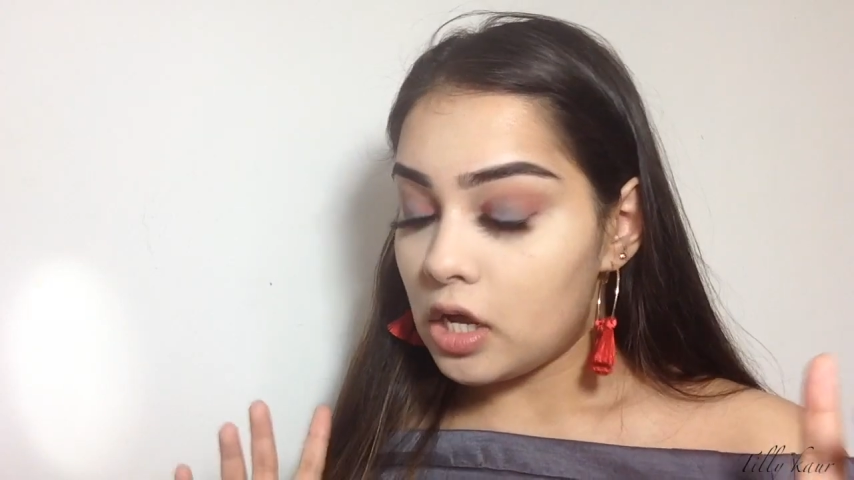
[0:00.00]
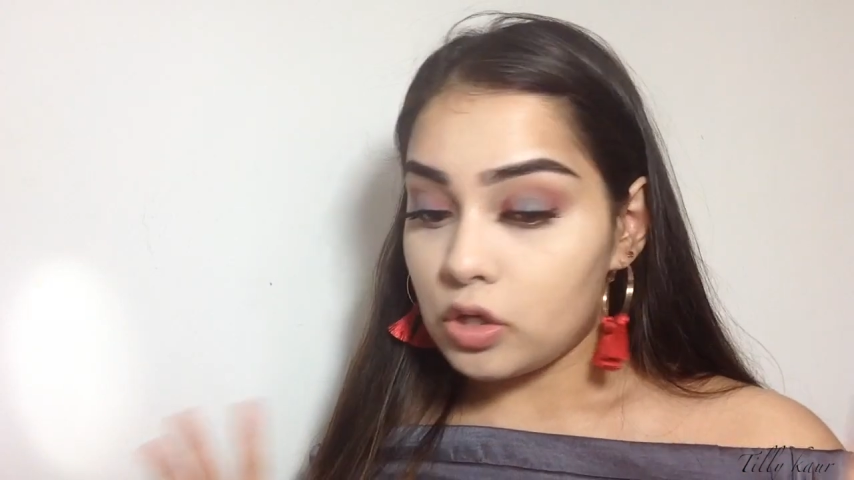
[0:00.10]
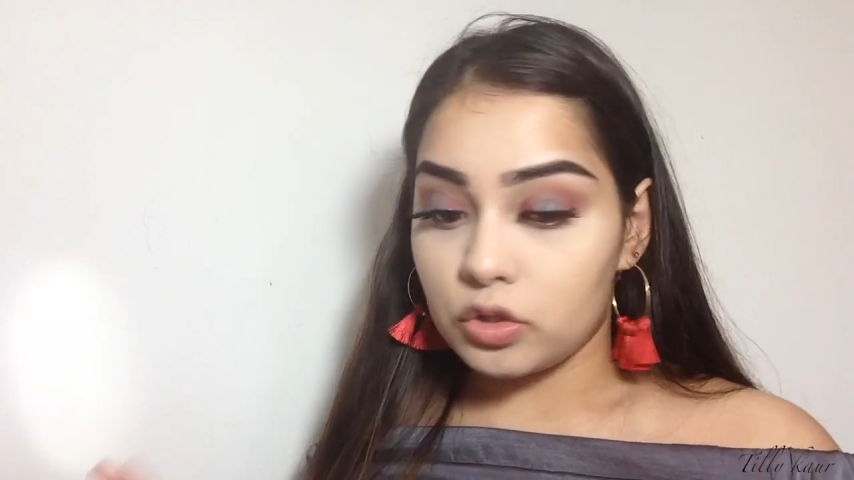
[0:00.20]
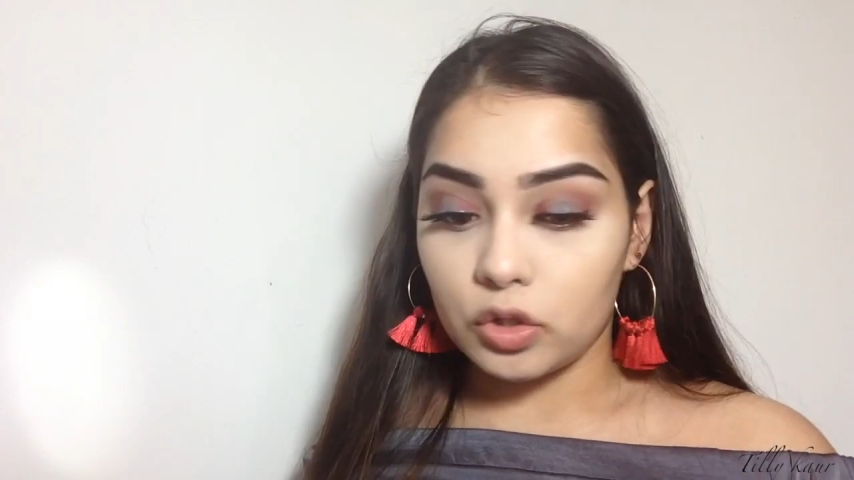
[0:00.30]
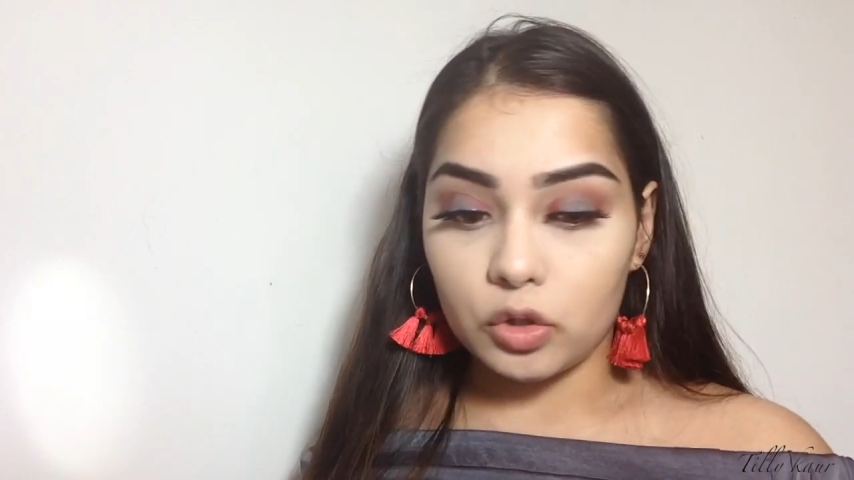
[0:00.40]

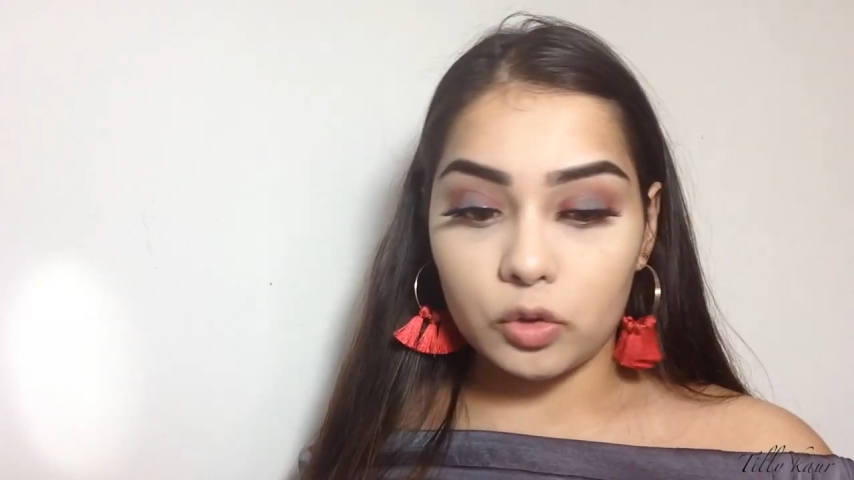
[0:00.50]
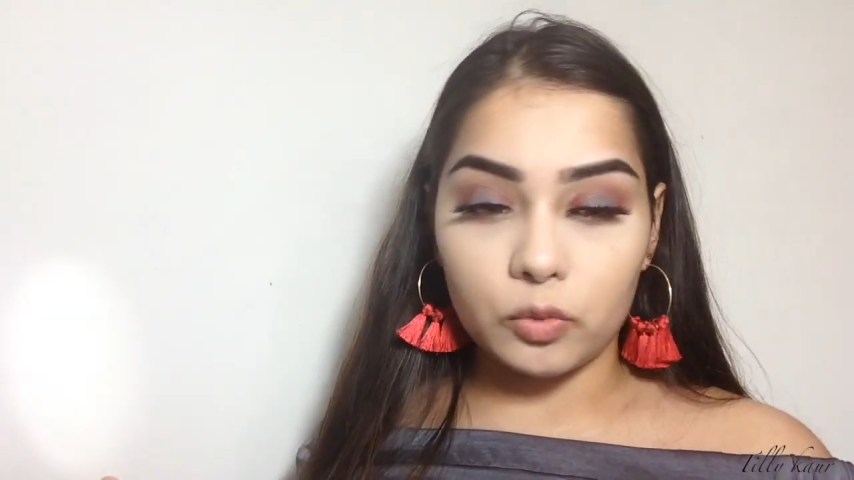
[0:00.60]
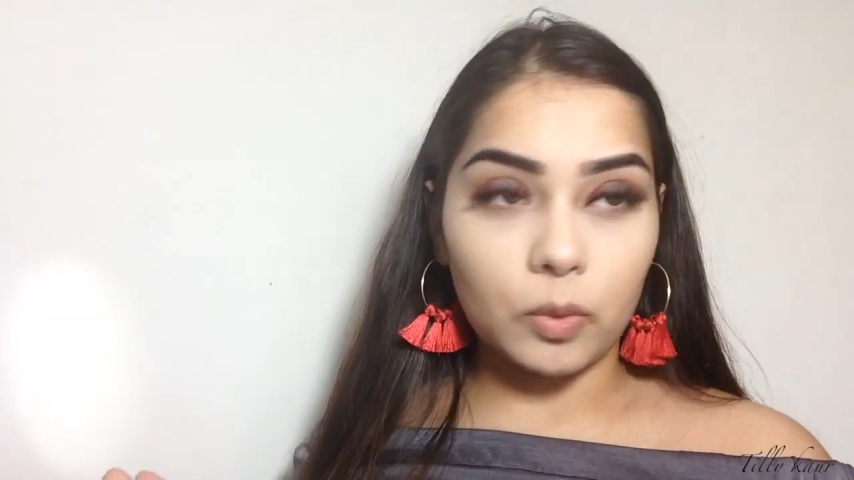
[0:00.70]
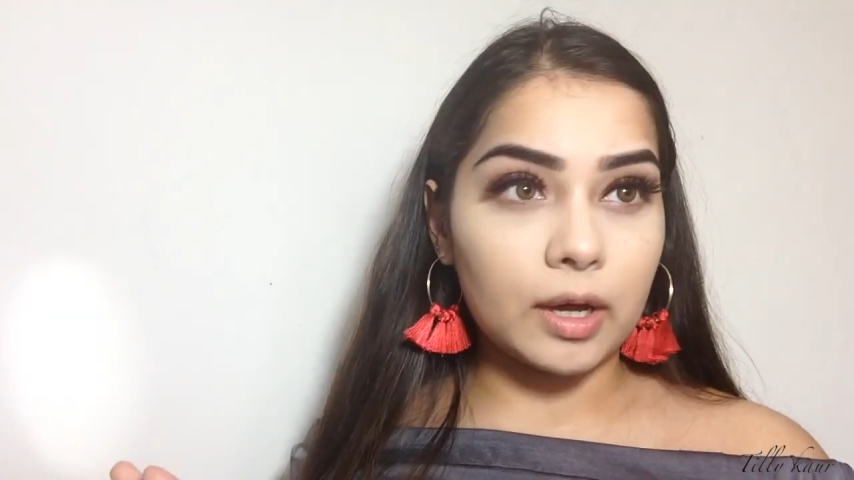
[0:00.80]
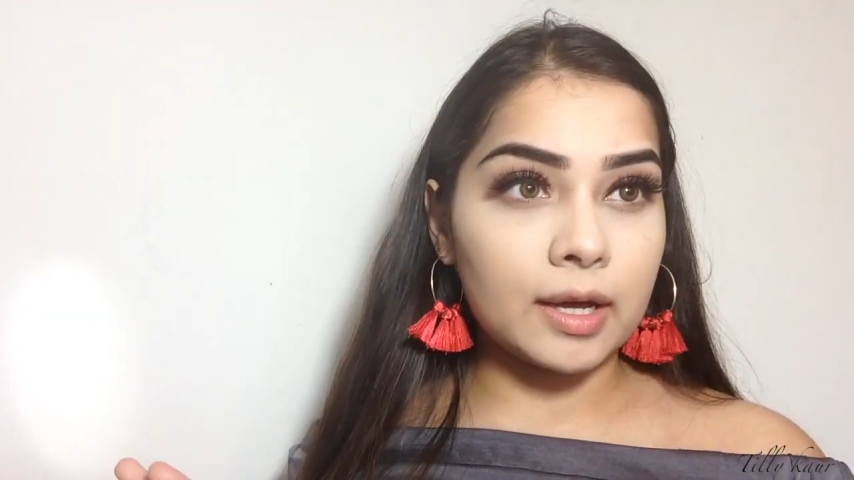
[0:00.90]

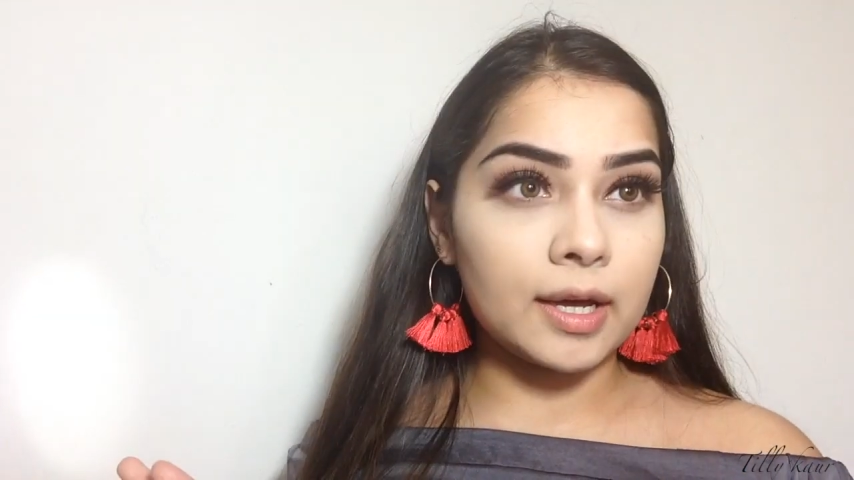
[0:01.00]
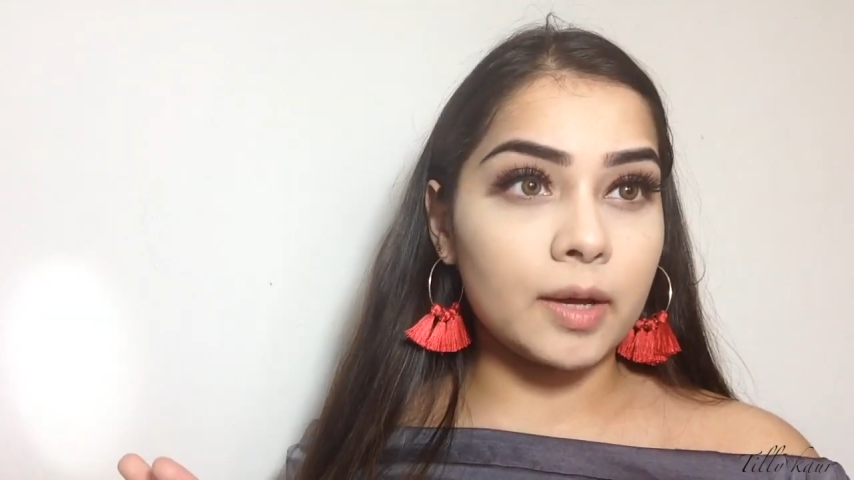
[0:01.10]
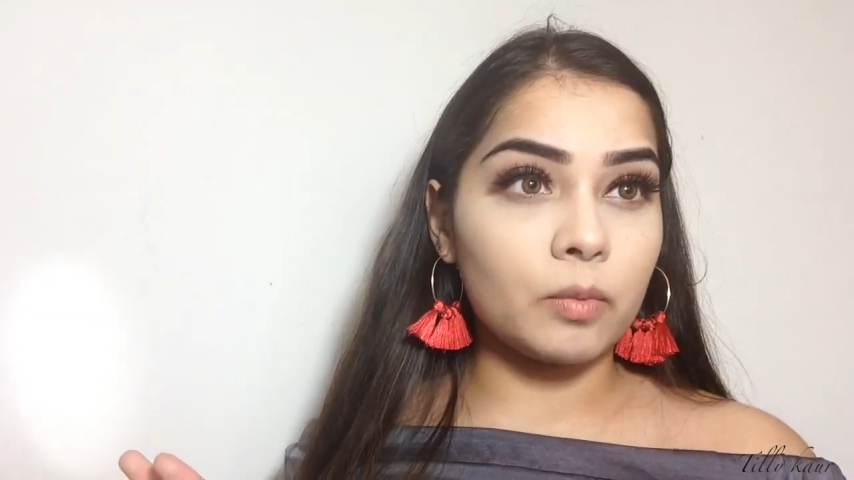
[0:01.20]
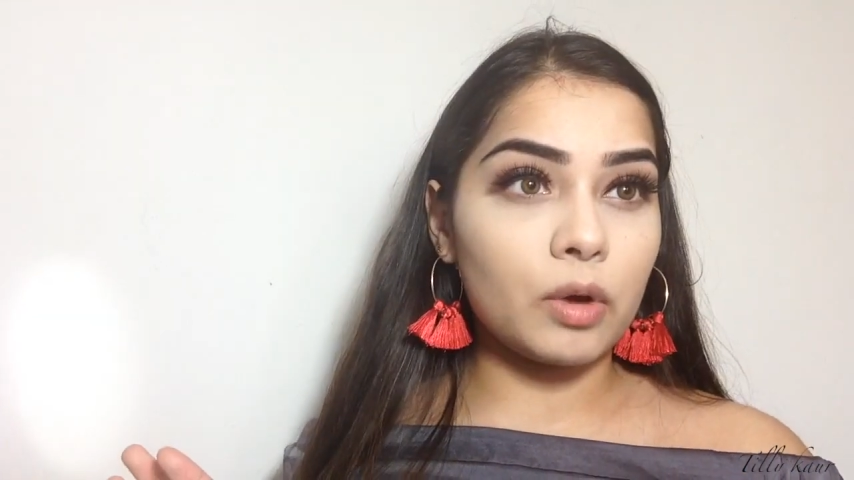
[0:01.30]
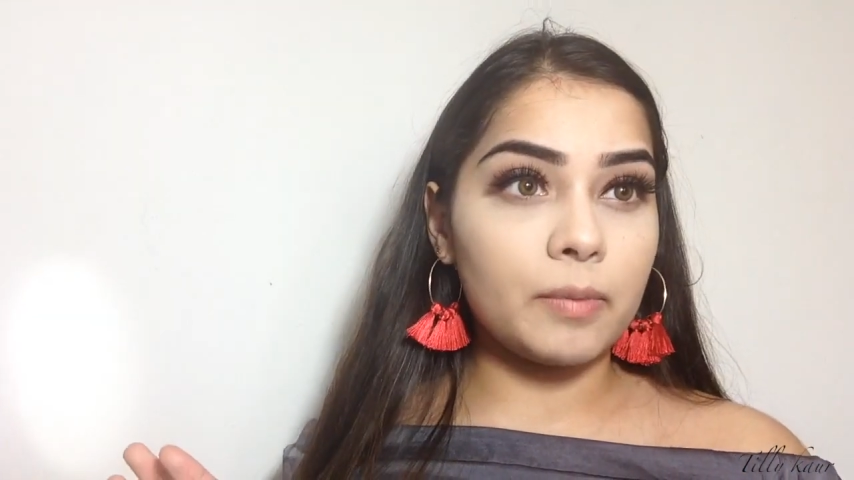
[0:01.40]
So
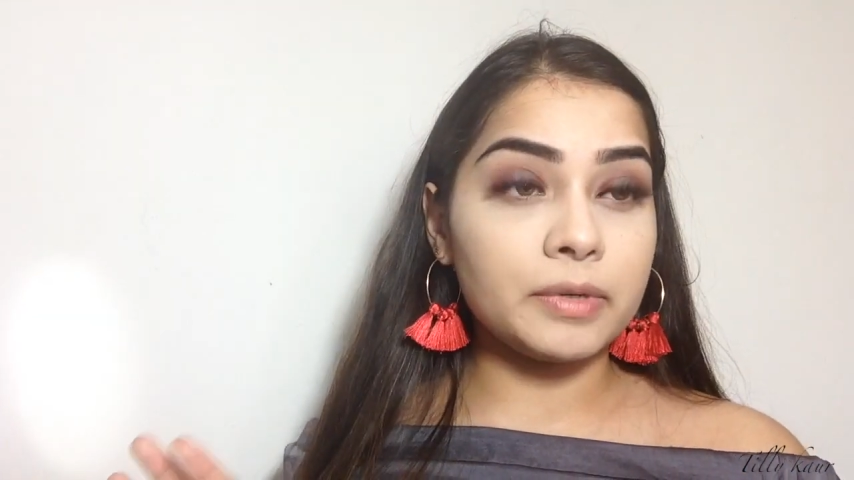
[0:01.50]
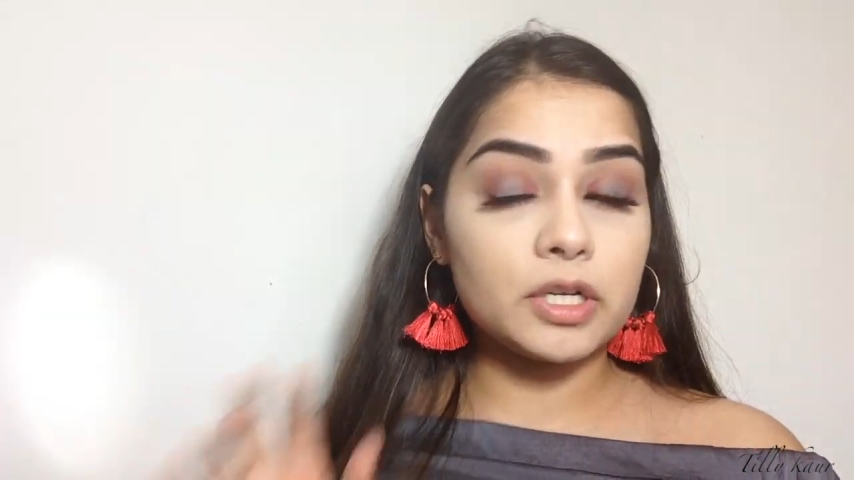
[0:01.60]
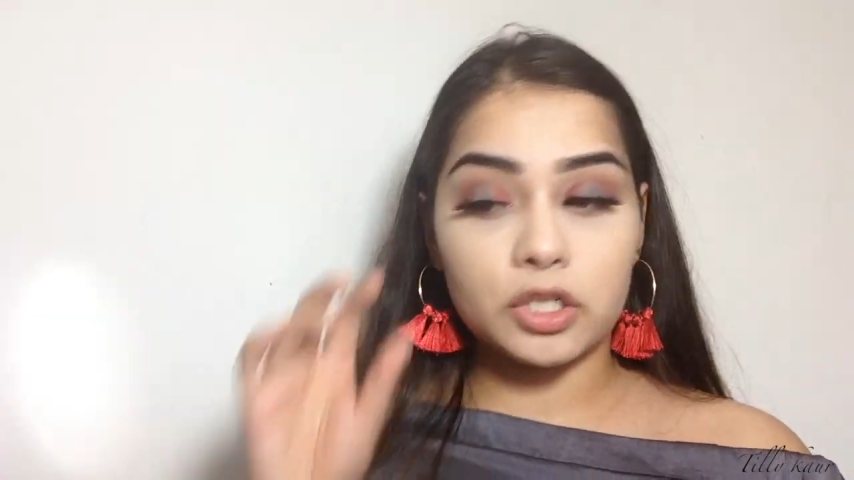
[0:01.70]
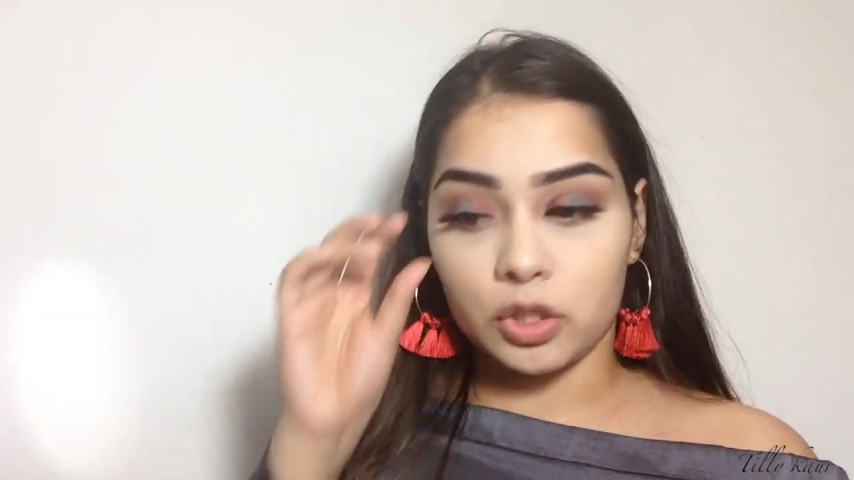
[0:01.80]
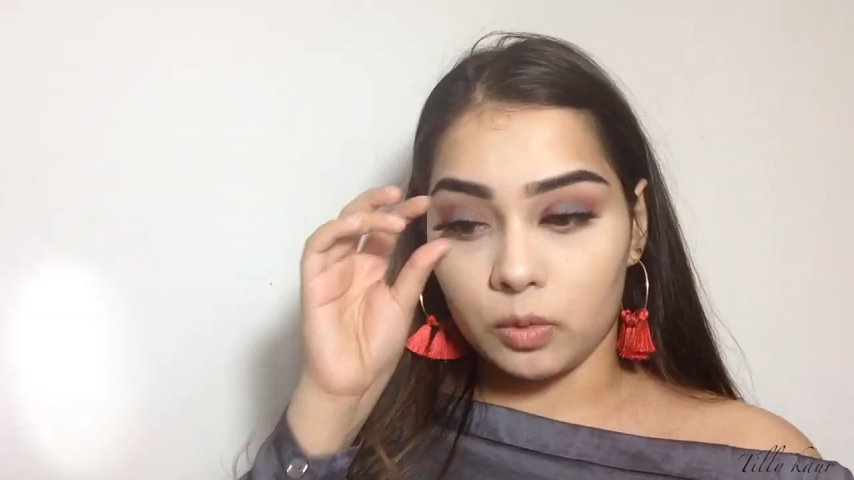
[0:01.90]
what I'm going to
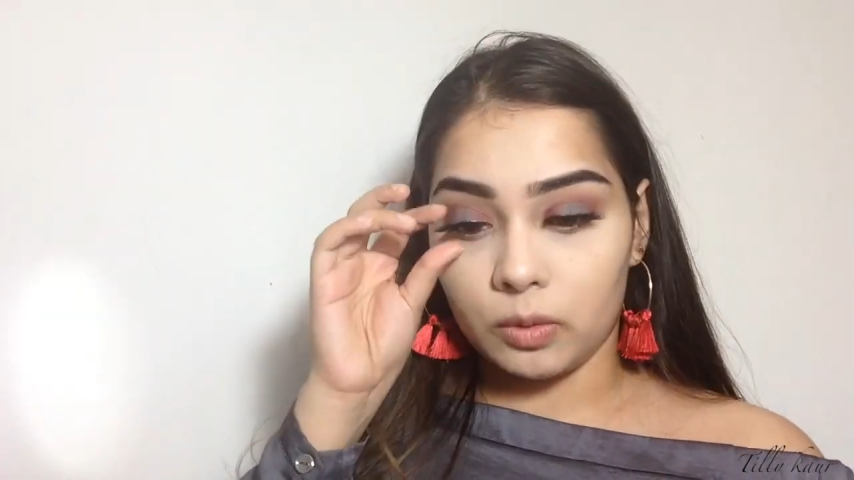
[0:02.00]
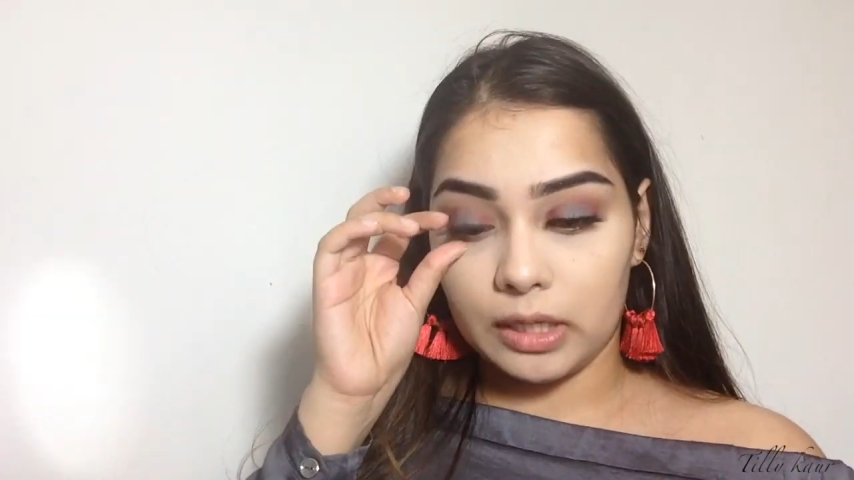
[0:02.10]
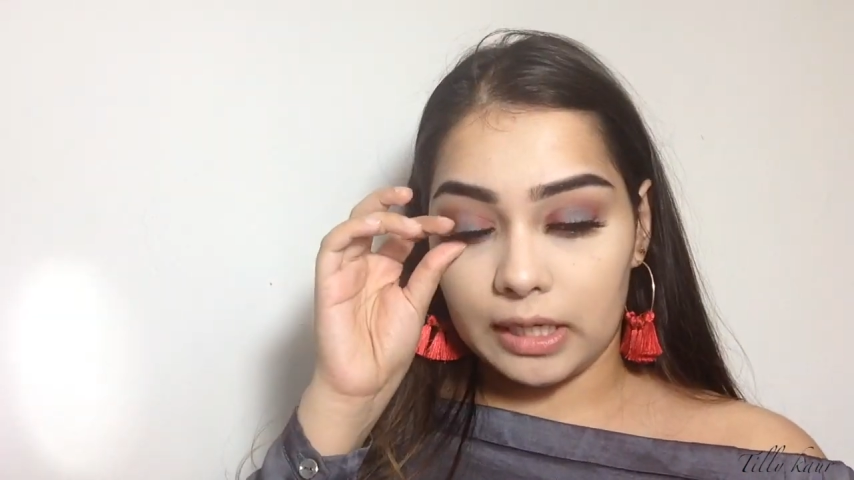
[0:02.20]
do